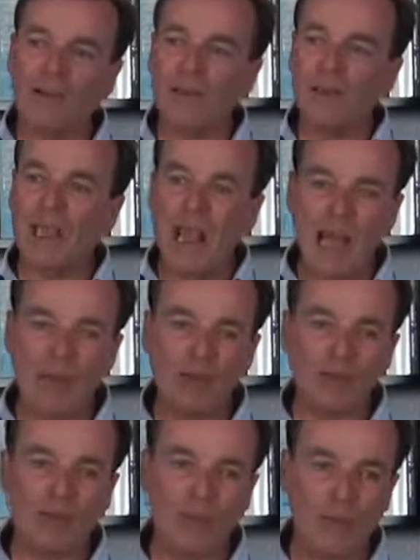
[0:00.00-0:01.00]
be
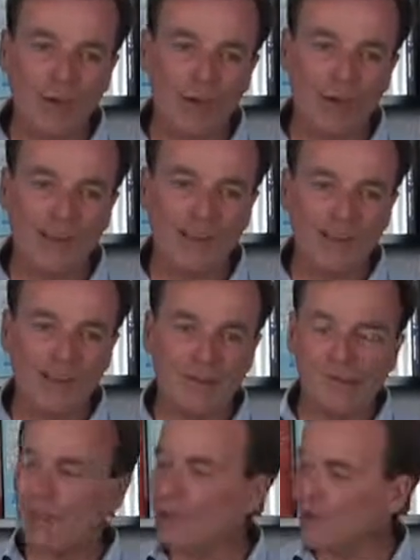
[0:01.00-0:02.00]
able to work in the
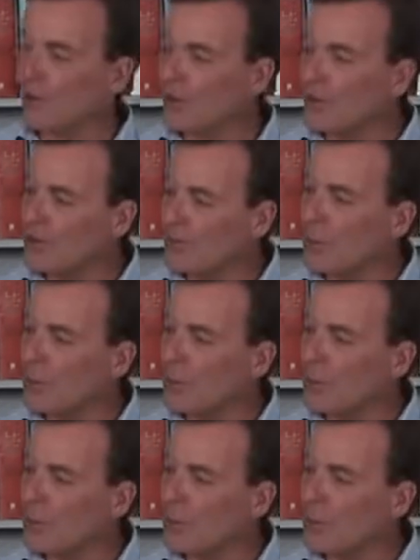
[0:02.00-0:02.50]
field that I